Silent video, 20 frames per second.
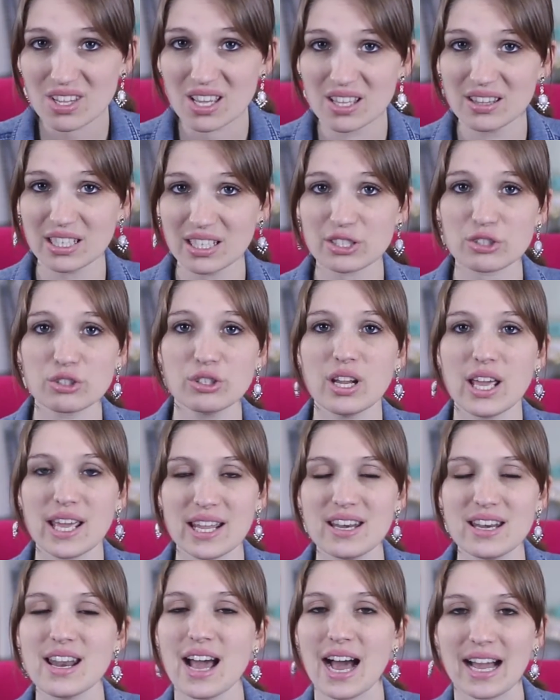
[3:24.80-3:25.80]
and these are
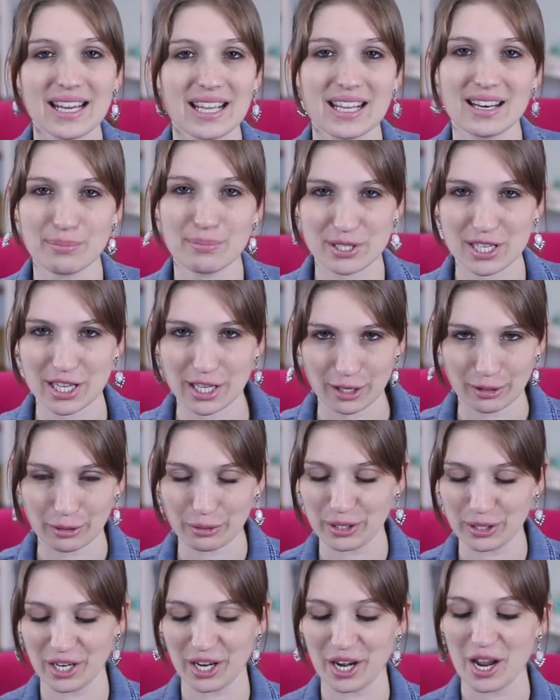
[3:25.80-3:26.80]
not in a particular
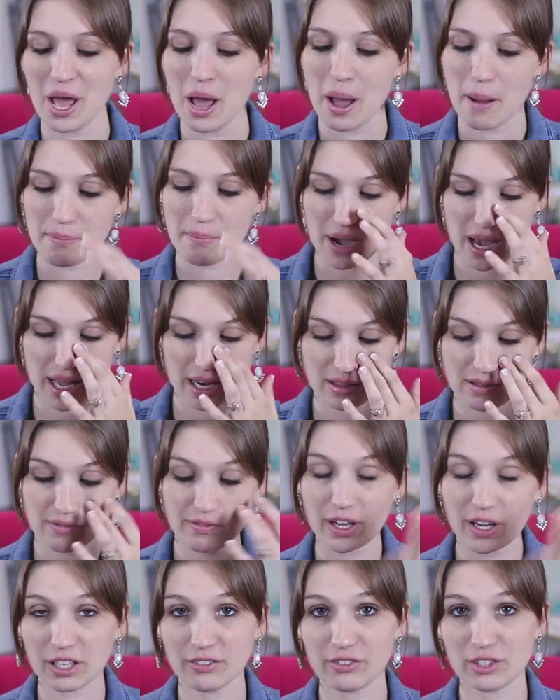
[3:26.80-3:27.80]
order, but the
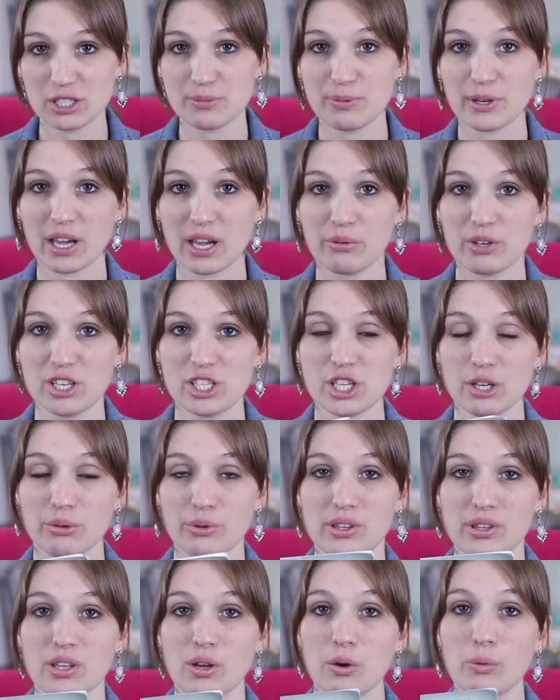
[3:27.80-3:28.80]
very first book I want to share
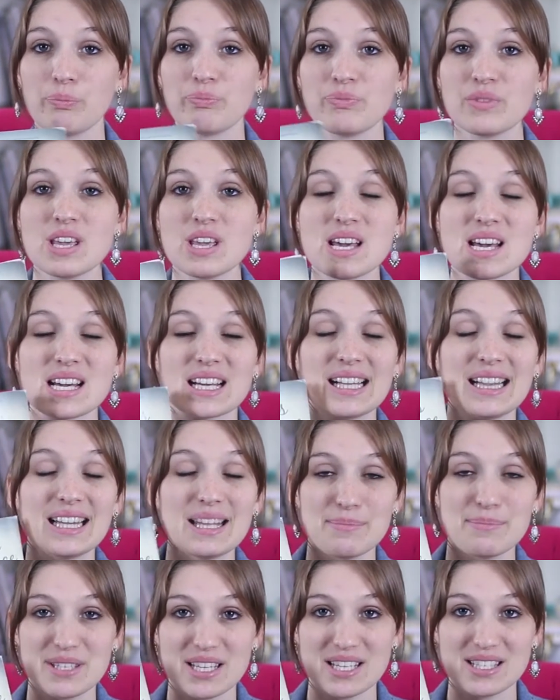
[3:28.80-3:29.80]
with you,
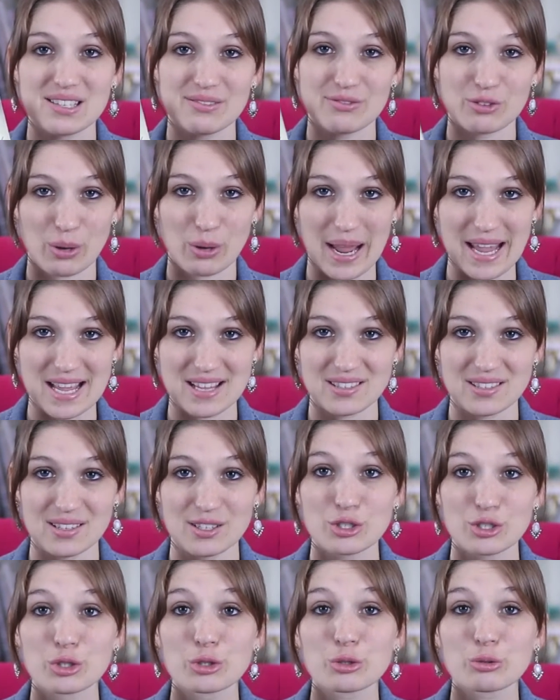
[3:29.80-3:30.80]
Glimpses of Grace,
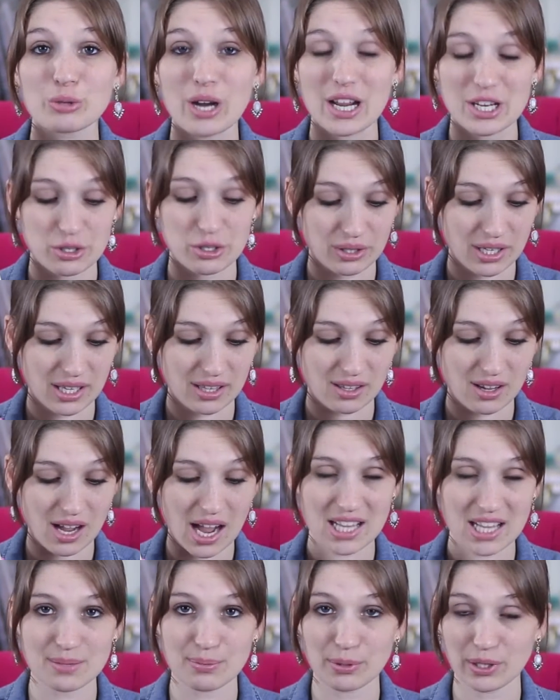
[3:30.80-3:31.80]
Treasuring the
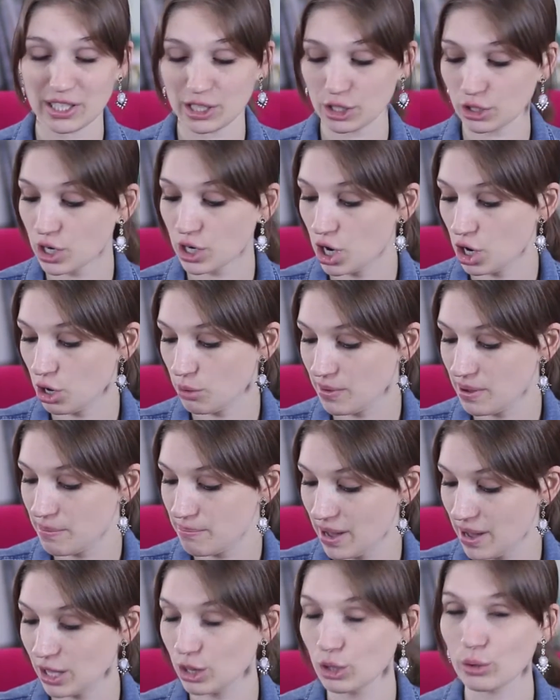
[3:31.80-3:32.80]
Gospel in Your Home
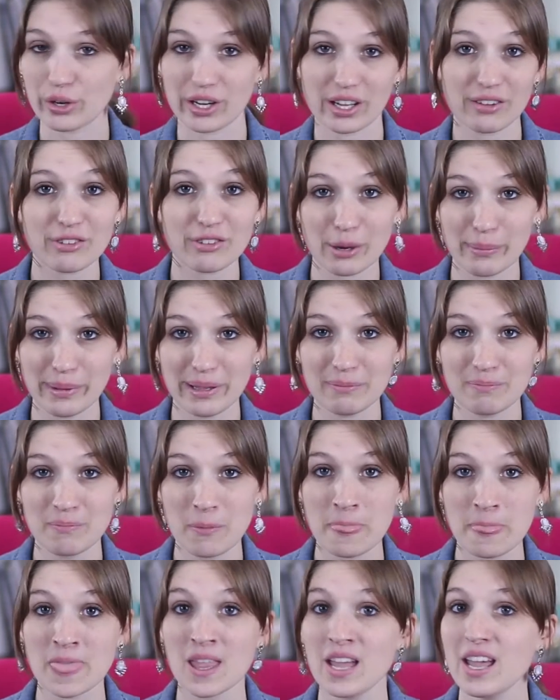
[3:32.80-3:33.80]
by Gloria Furman.
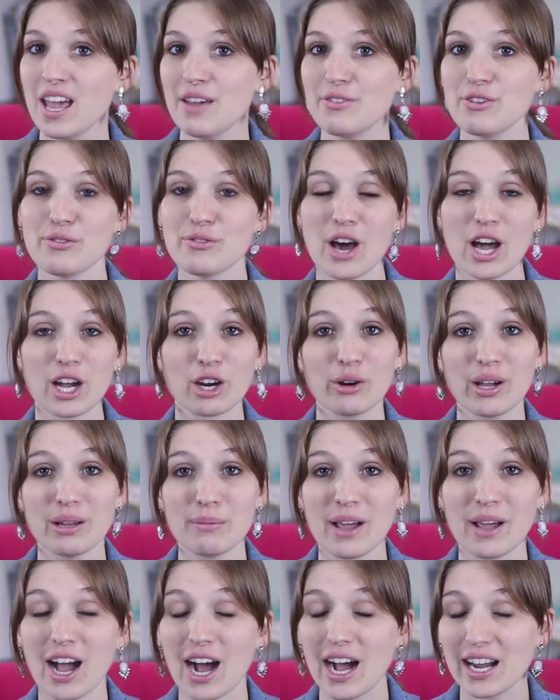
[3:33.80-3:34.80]
If you've hung
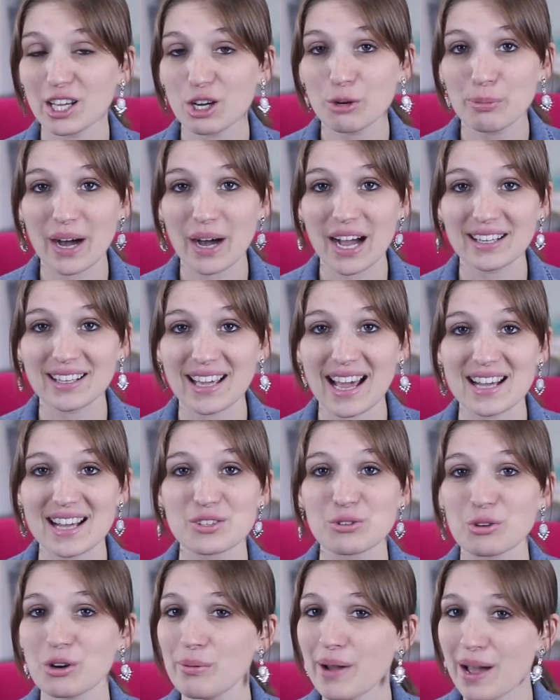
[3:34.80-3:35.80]
around my audio
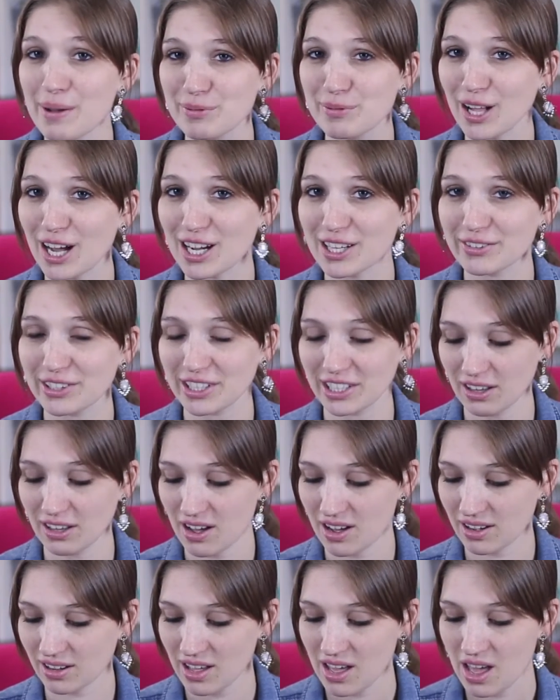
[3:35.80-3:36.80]
podcast or my blog very
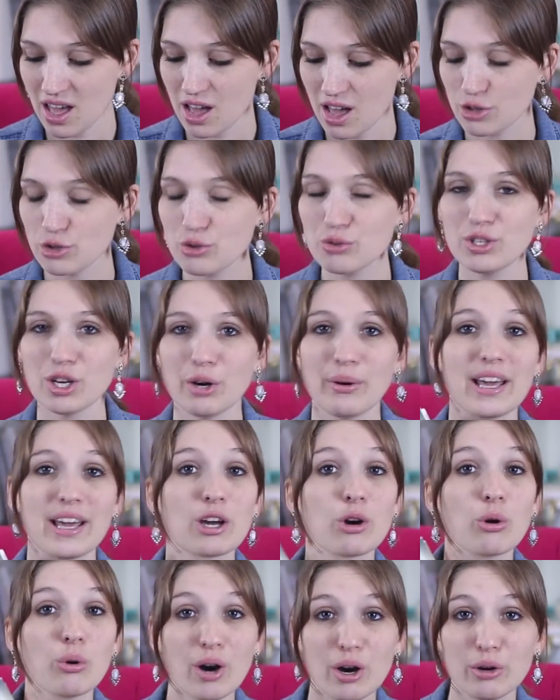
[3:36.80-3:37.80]
long, you know I
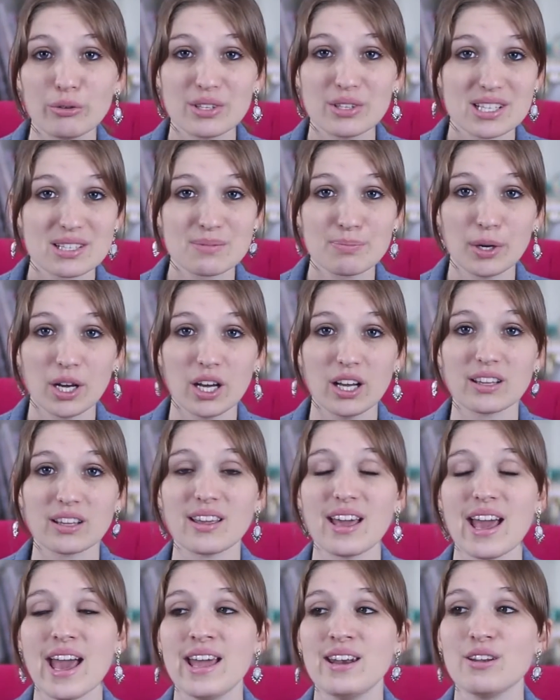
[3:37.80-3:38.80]
quote this
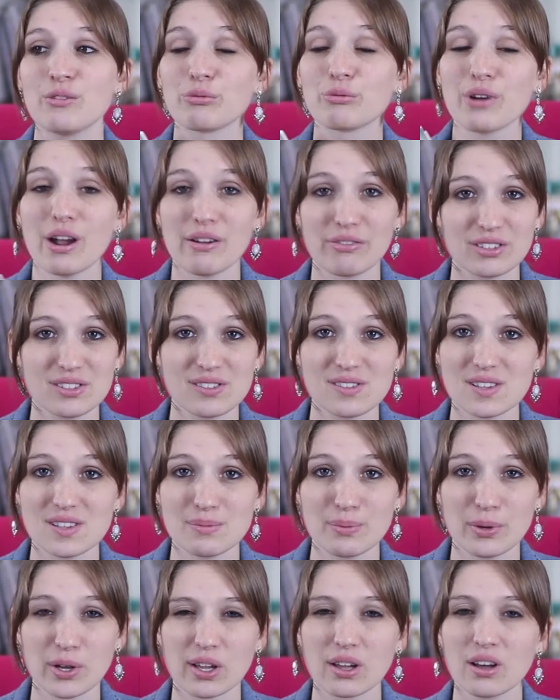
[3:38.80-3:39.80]
book and reference this
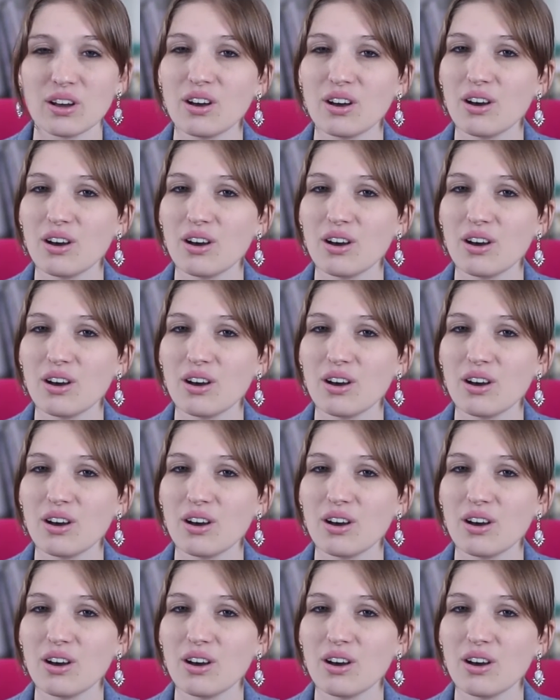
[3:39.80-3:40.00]
book